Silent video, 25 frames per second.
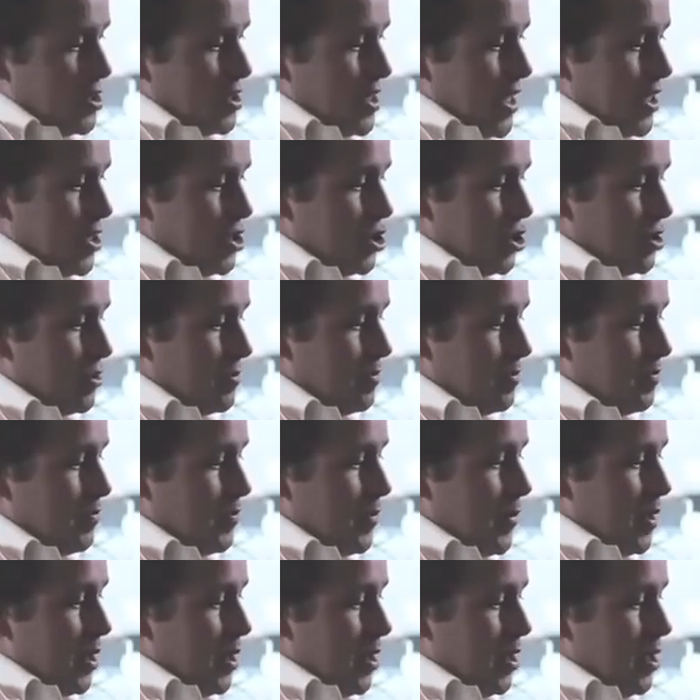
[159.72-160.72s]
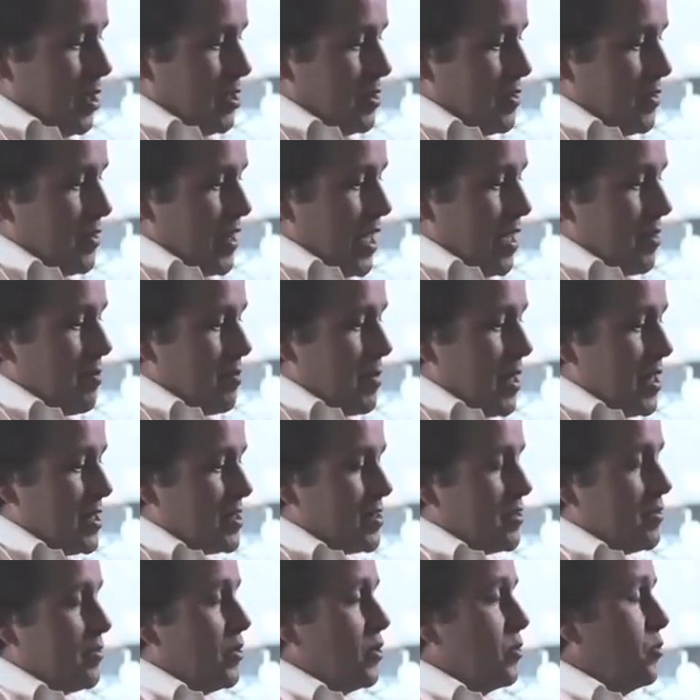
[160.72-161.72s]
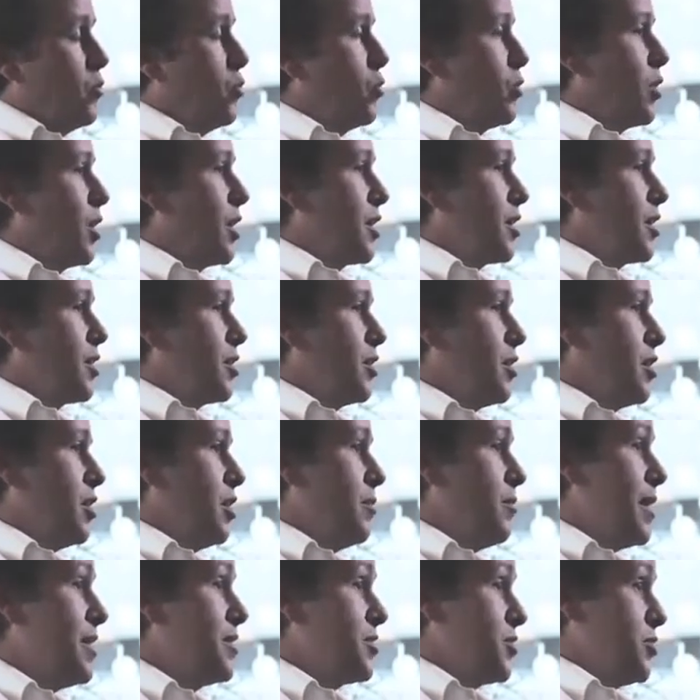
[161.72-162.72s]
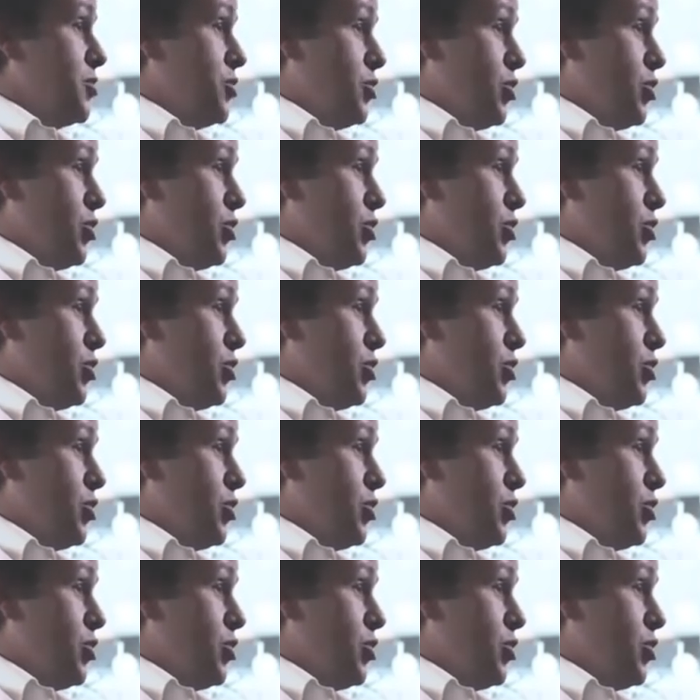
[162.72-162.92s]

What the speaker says: section, and that makes it feel more like a mason